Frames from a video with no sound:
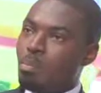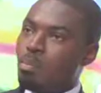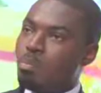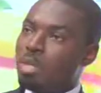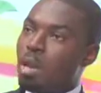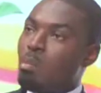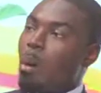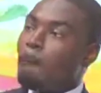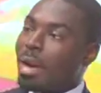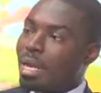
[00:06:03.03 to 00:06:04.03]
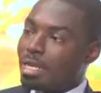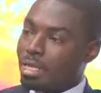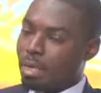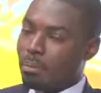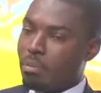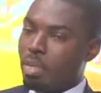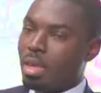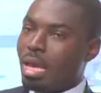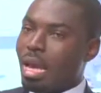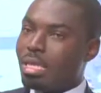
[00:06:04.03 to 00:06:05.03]
you're one said,
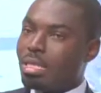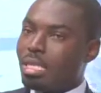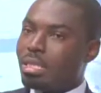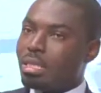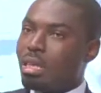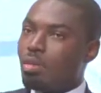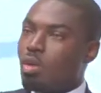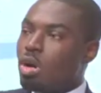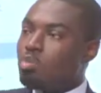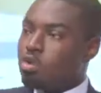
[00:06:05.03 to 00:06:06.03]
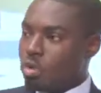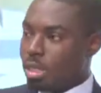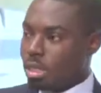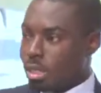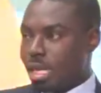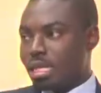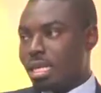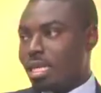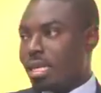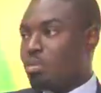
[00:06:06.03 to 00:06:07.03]
as the world progresses, as
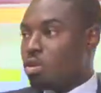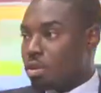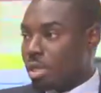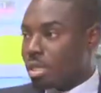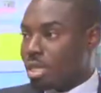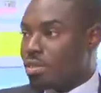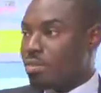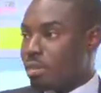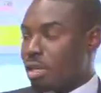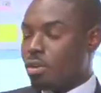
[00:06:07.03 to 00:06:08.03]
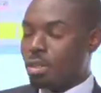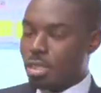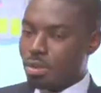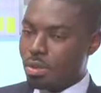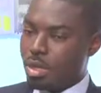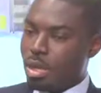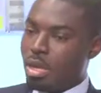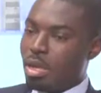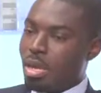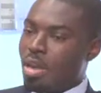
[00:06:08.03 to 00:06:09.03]
Ghana progresses in terms of technology,
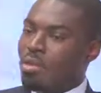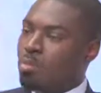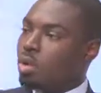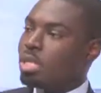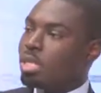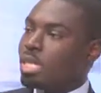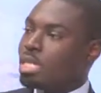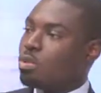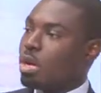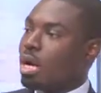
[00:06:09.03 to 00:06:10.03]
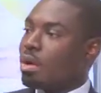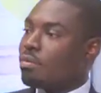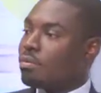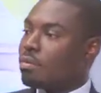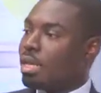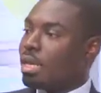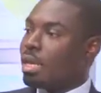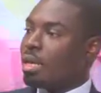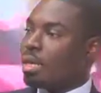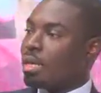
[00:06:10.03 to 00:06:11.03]
every police station will have
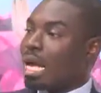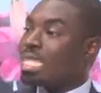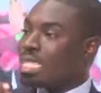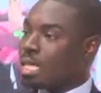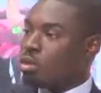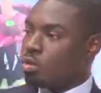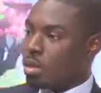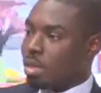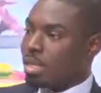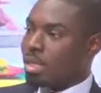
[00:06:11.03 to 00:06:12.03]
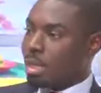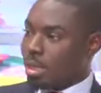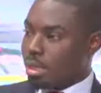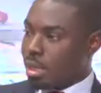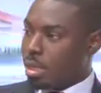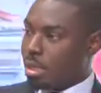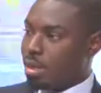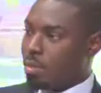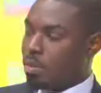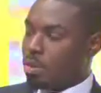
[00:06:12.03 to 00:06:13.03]
access to the
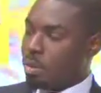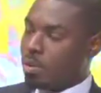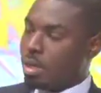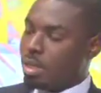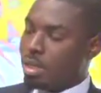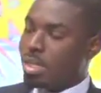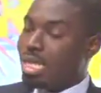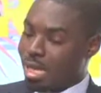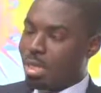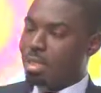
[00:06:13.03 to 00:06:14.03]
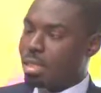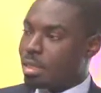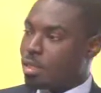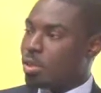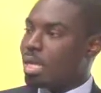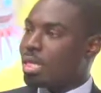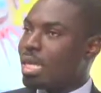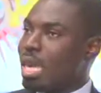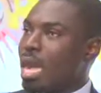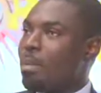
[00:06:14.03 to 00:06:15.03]
internet access, so that
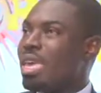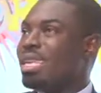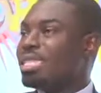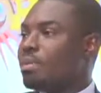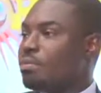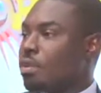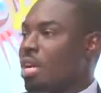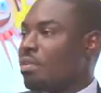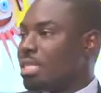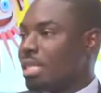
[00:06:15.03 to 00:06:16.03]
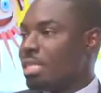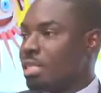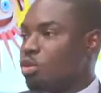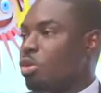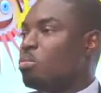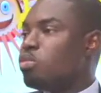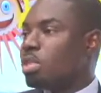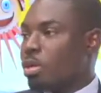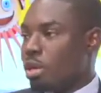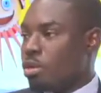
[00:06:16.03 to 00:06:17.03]
it's very easy for every station to input
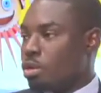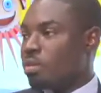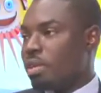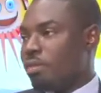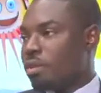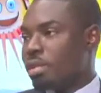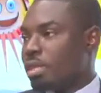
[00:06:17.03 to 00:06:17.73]
the record of the various